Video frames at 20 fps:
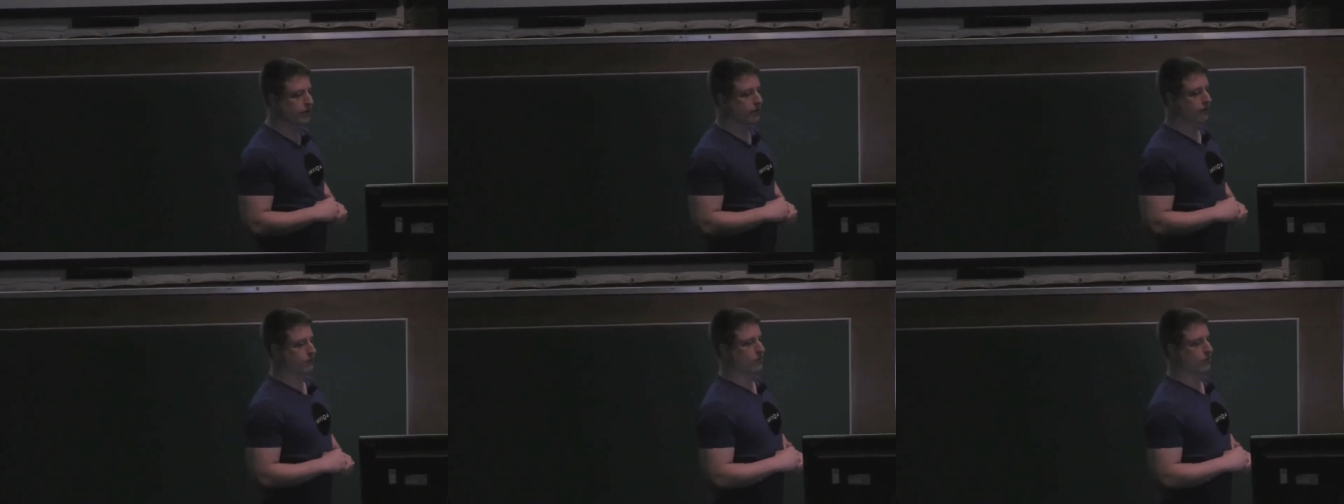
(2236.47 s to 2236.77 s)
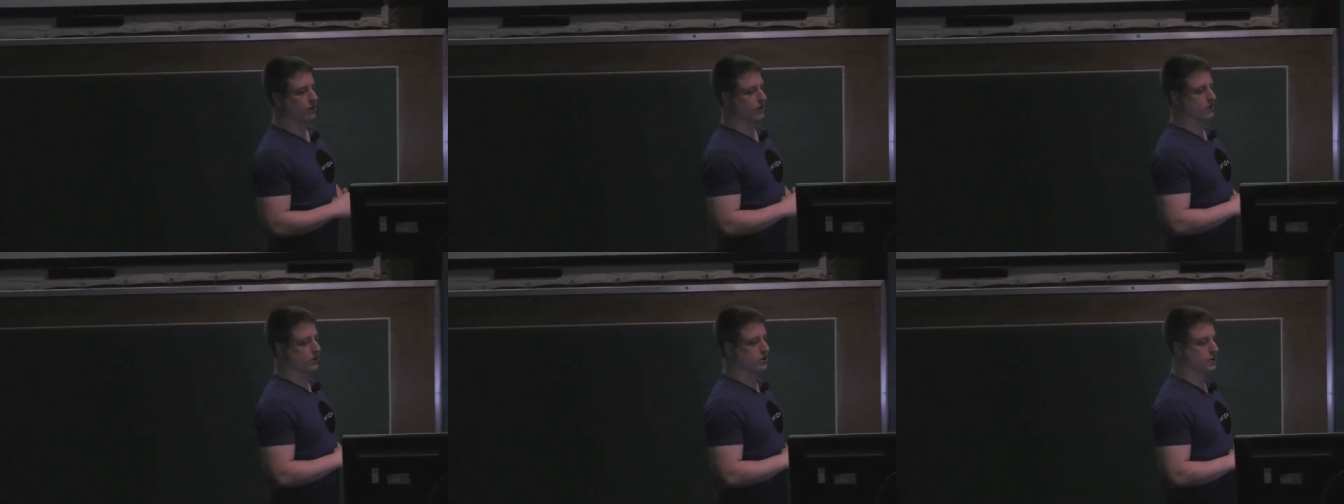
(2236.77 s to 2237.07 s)
this
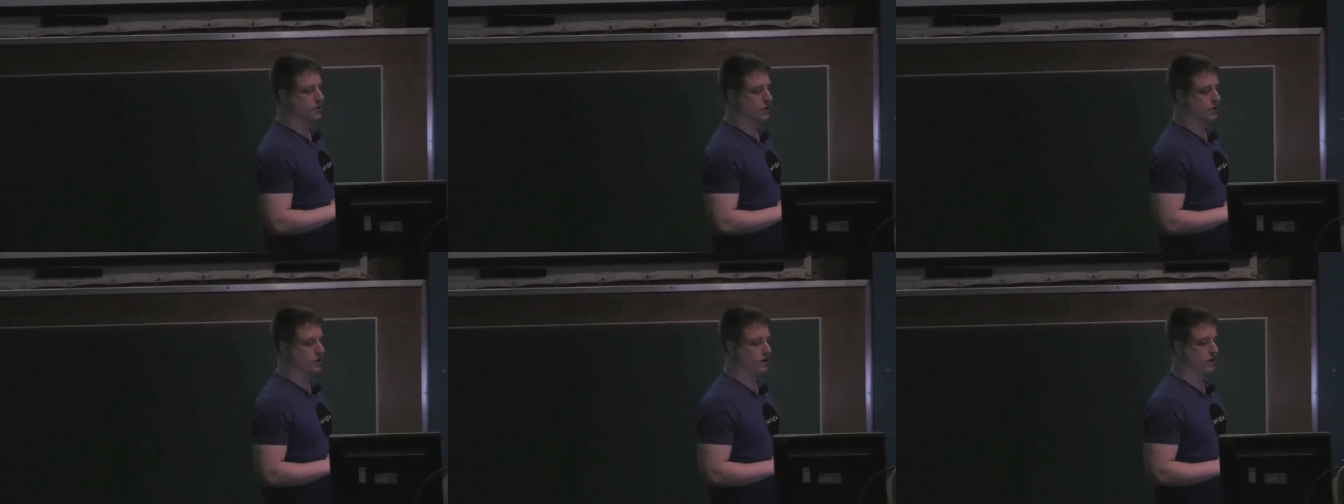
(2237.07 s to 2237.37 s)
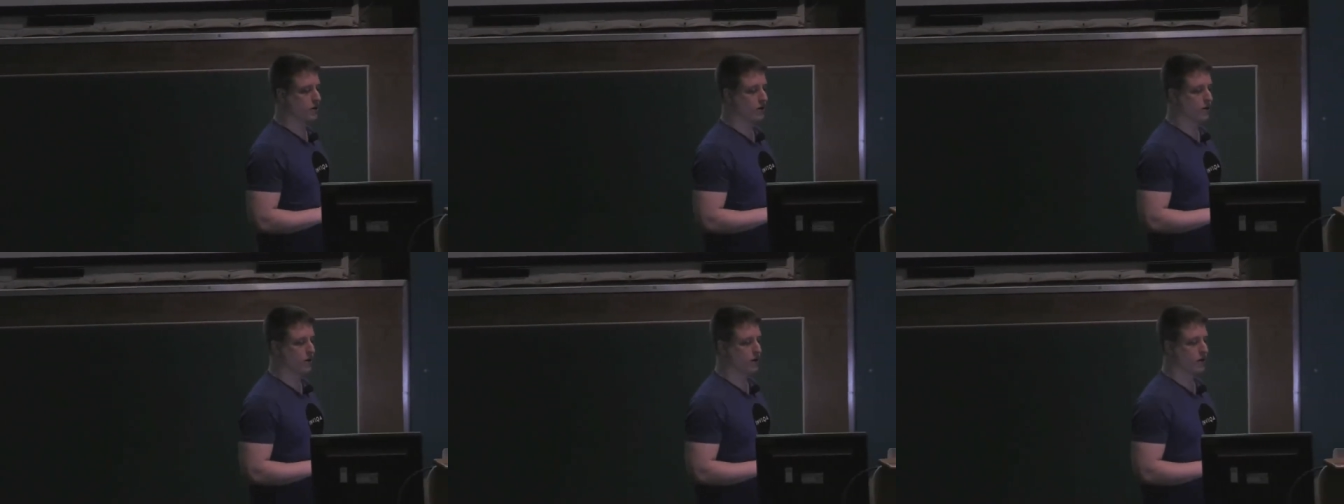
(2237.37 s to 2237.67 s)
branch,
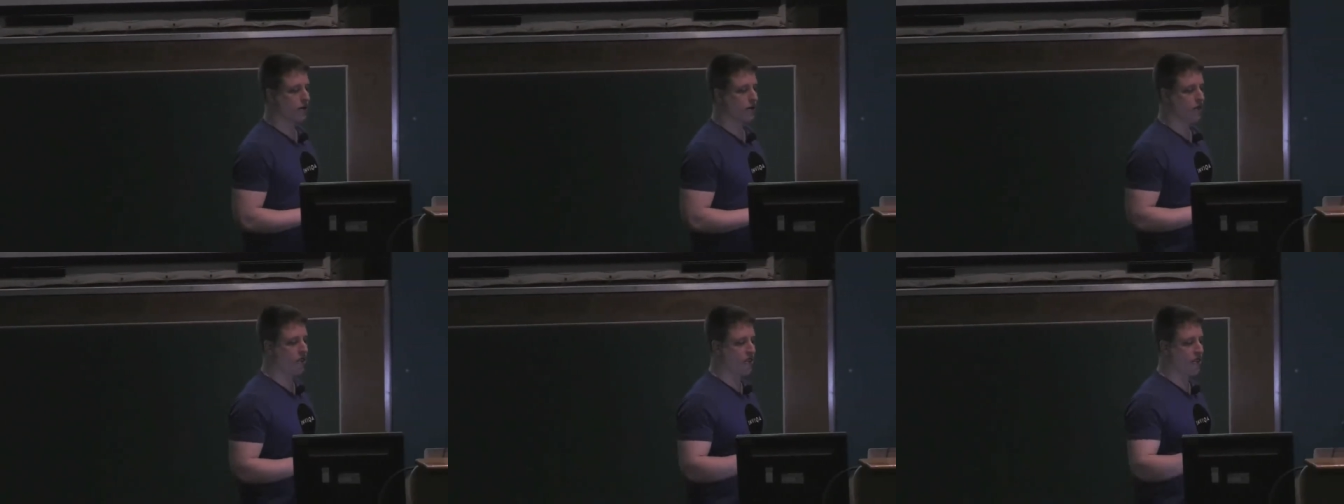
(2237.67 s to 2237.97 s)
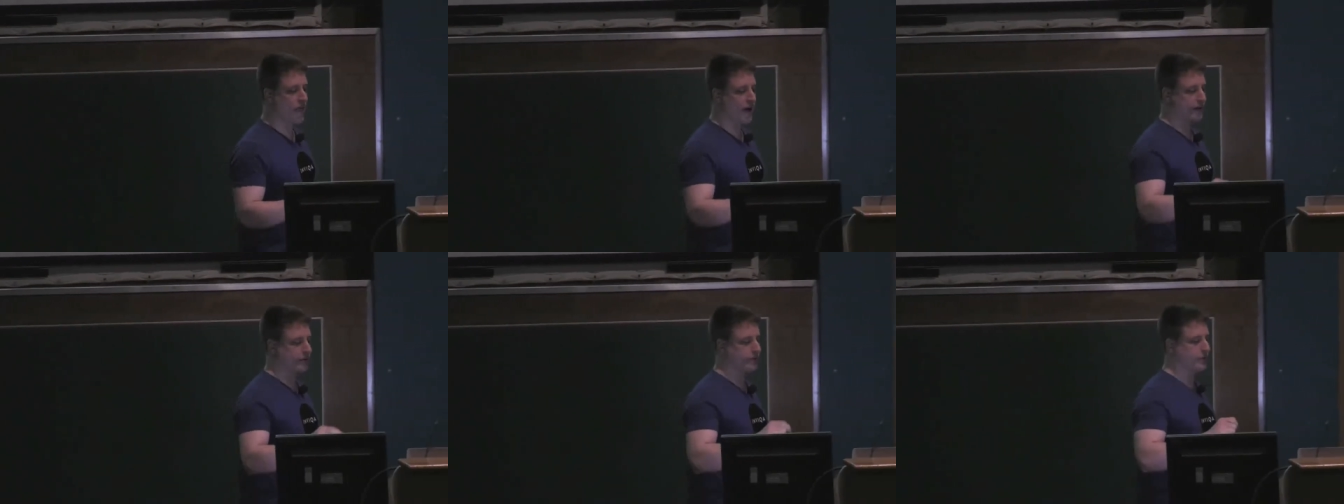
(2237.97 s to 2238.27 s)

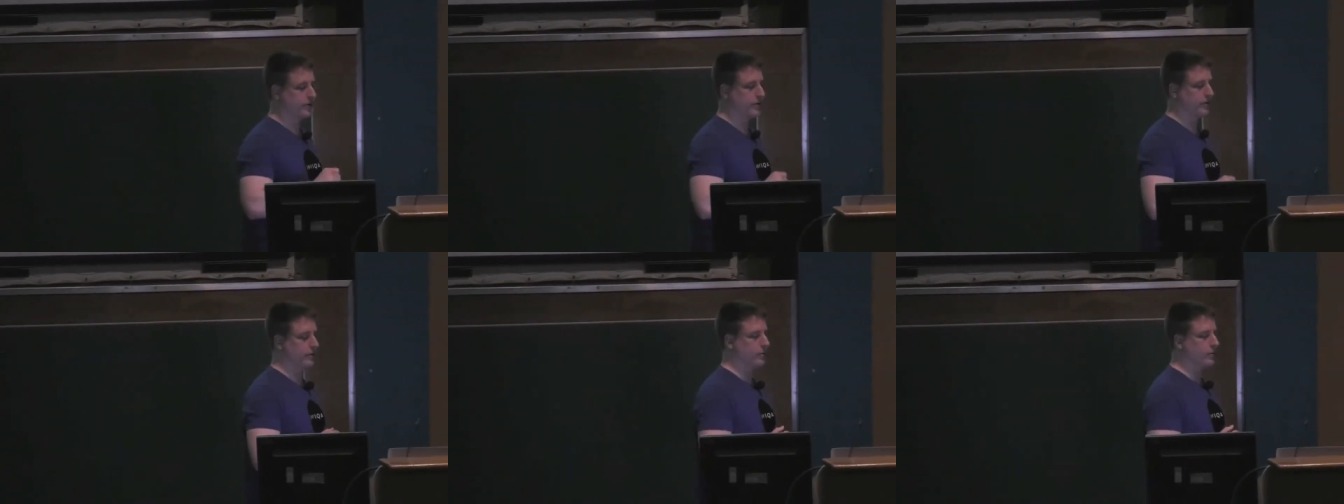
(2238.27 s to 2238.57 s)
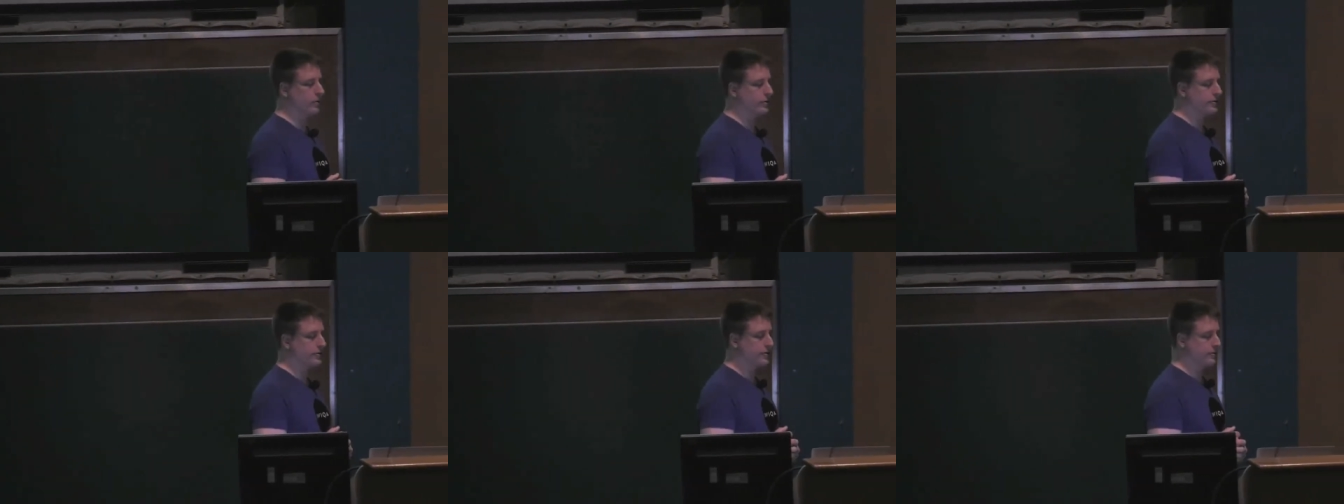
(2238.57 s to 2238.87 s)
that's where it
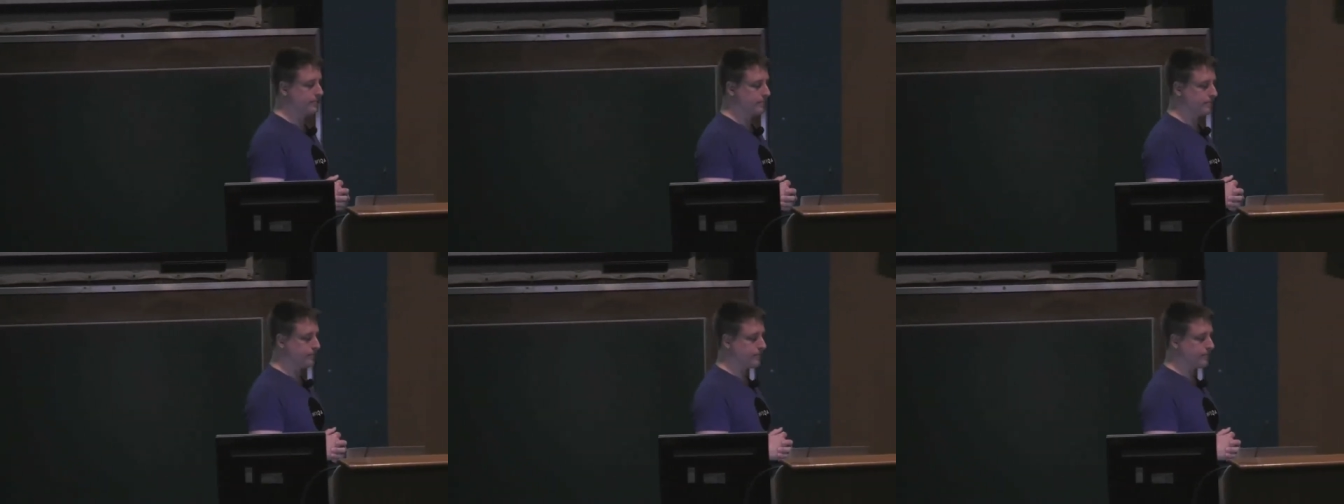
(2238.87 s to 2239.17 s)
was.